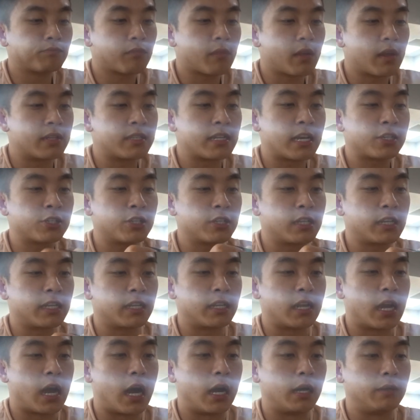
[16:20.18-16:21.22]
It's actually like
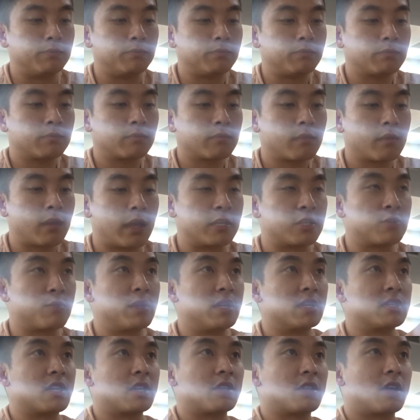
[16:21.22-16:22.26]
not as
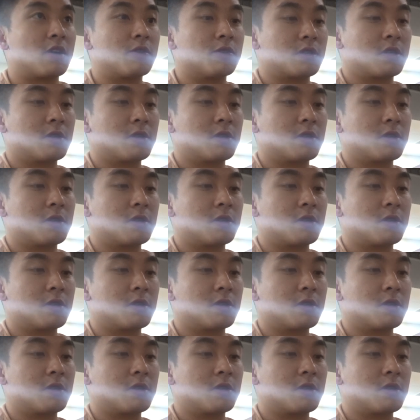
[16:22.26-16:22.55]
sweet as I thought it